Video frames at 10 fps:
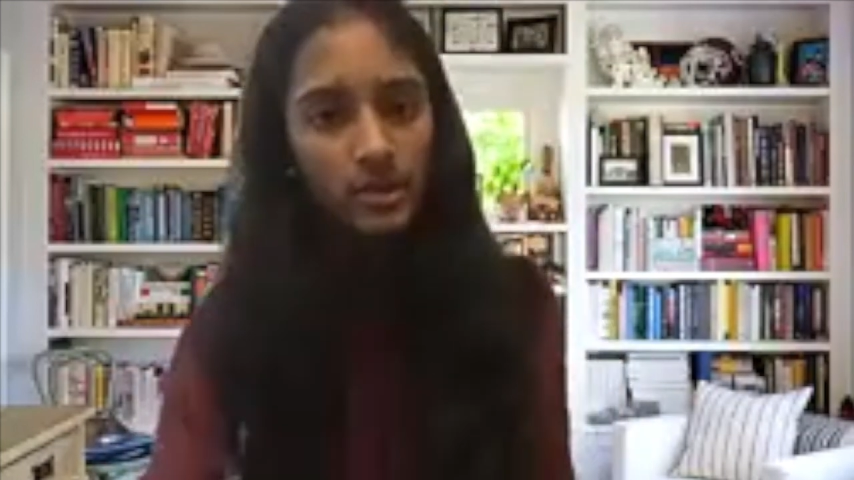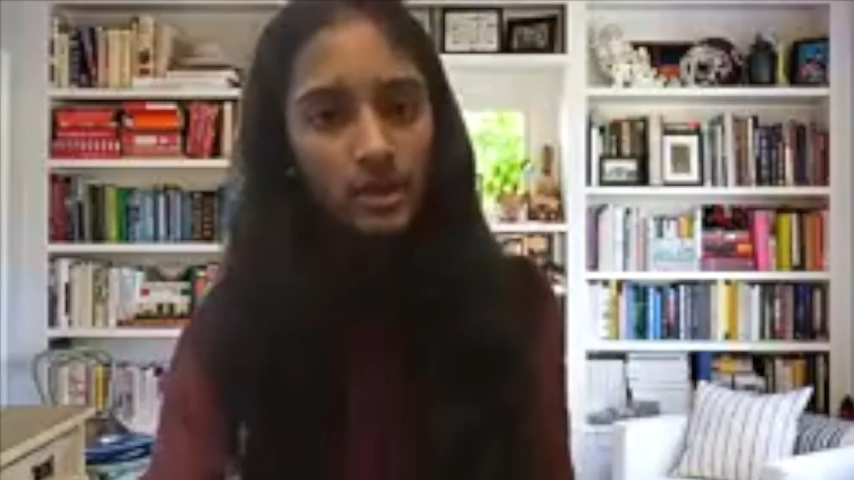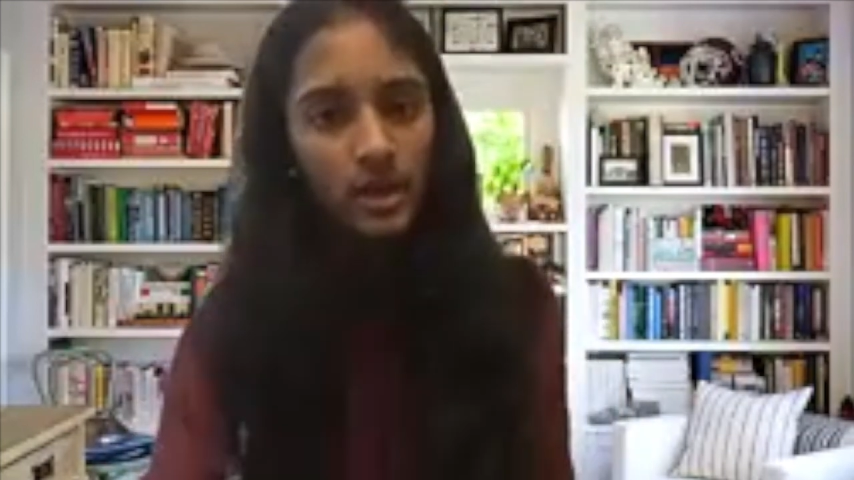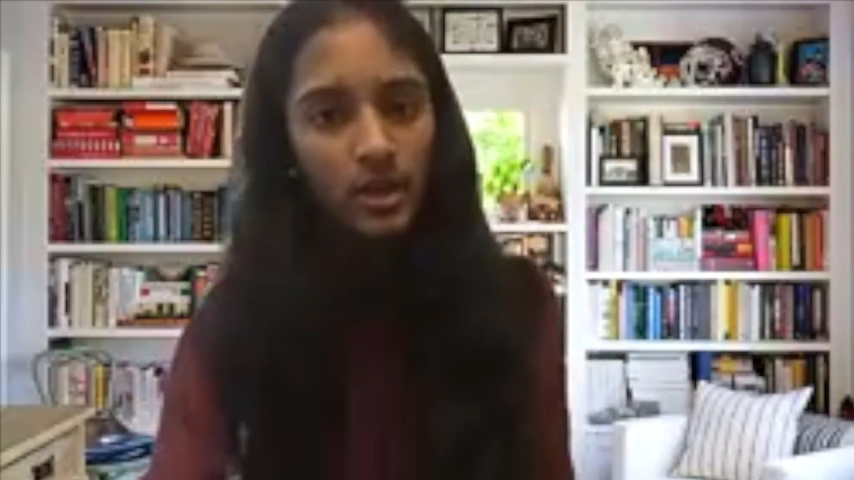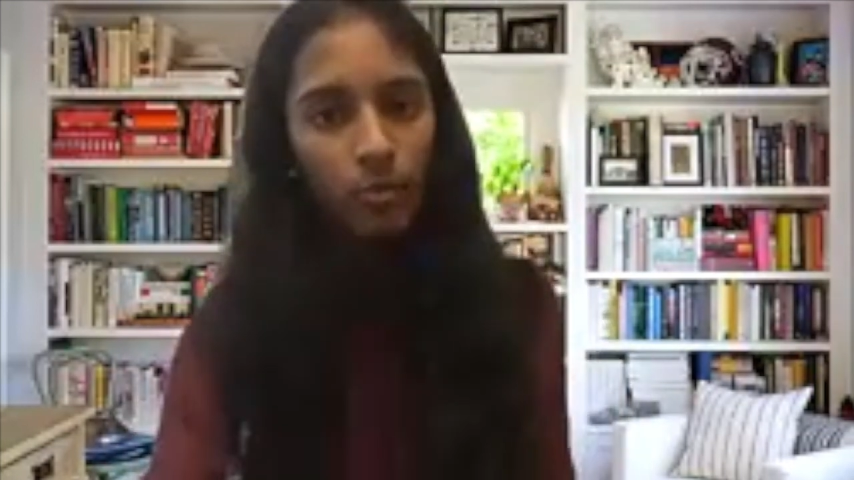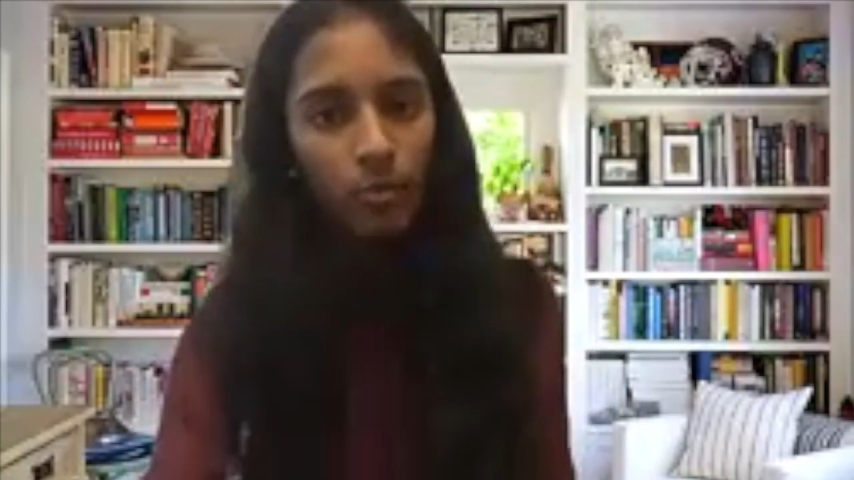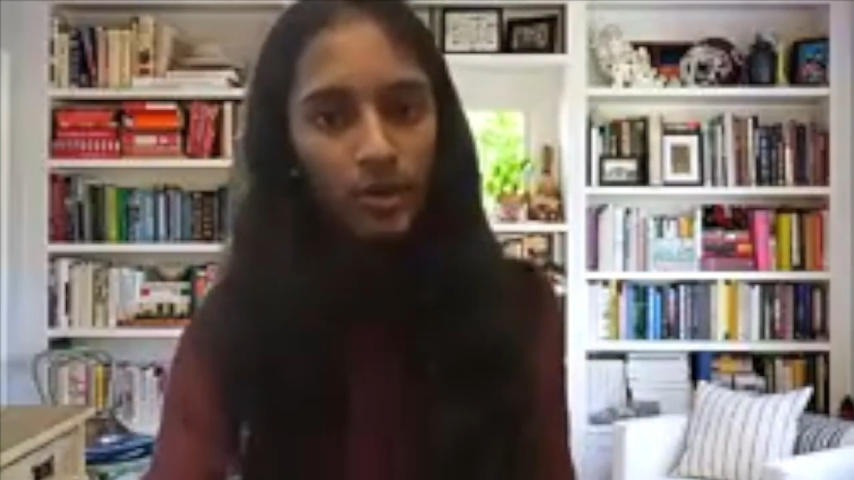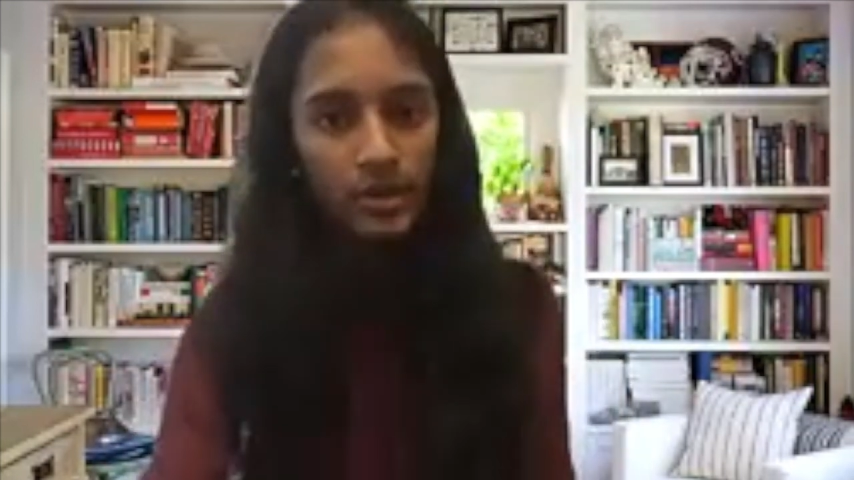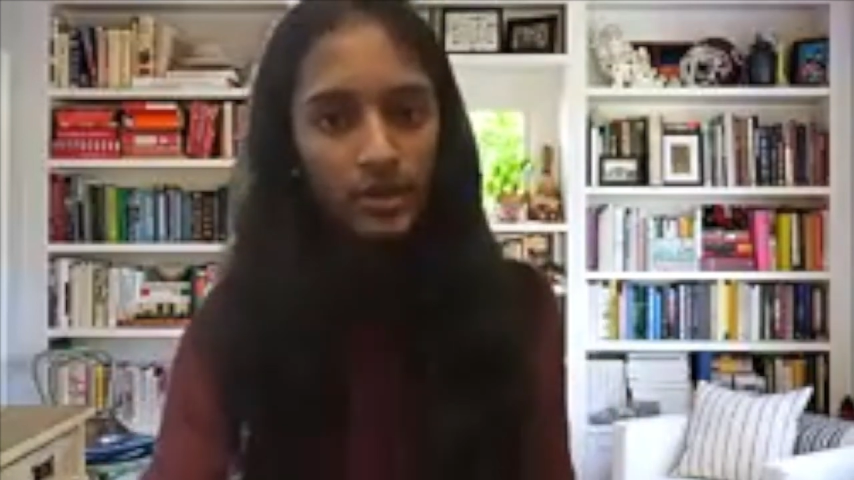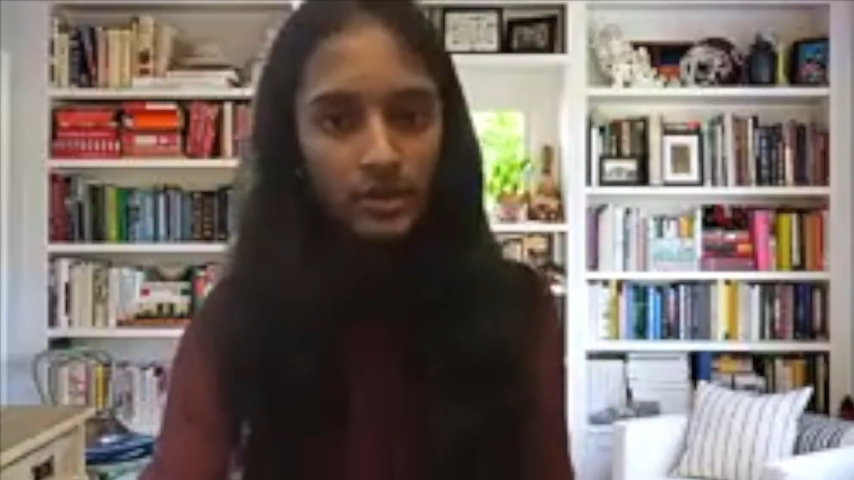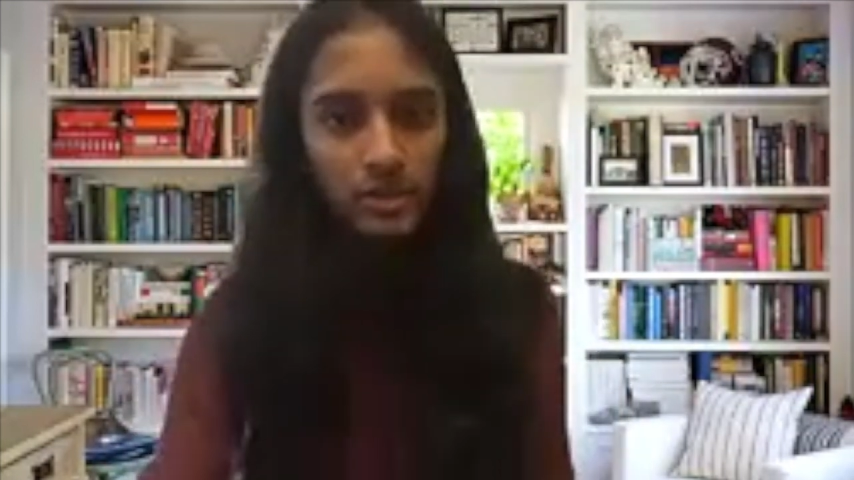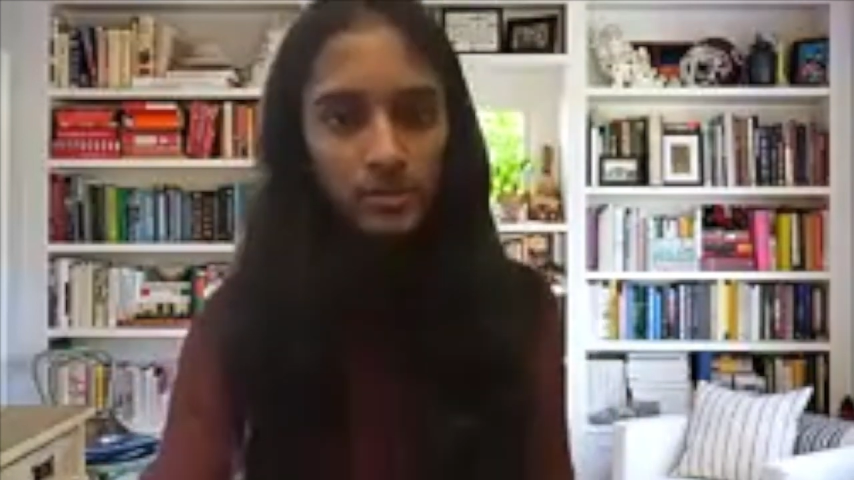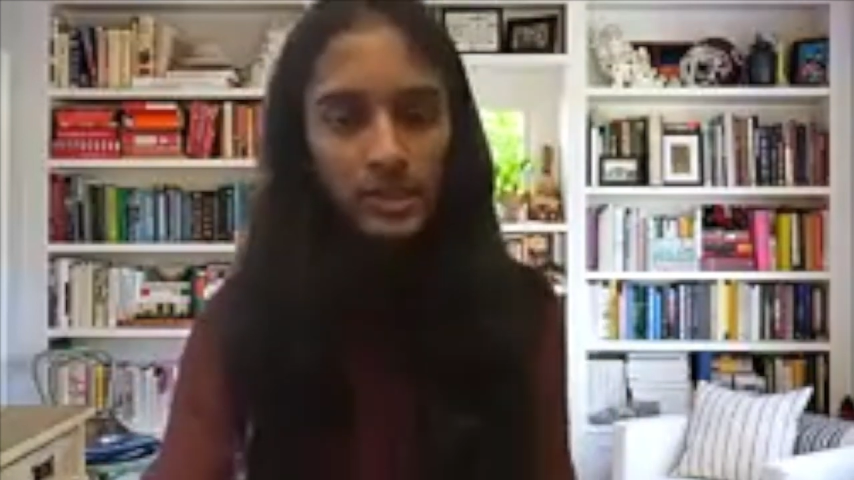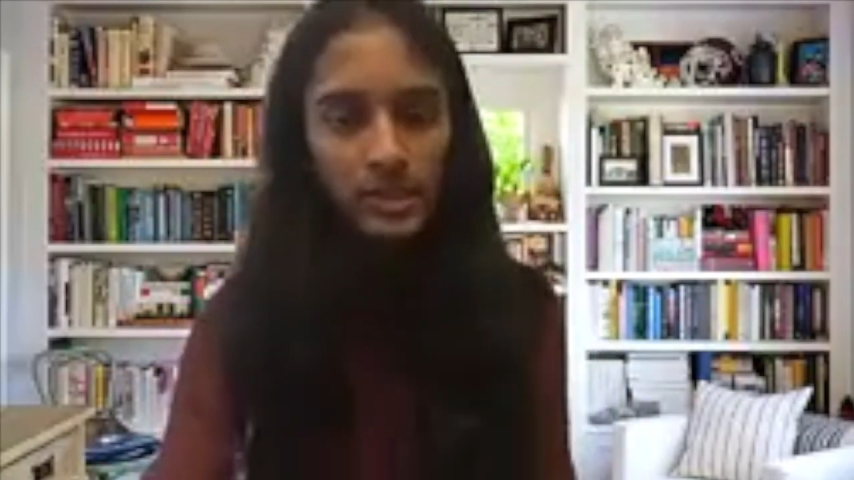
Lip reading: Wharton a little bit?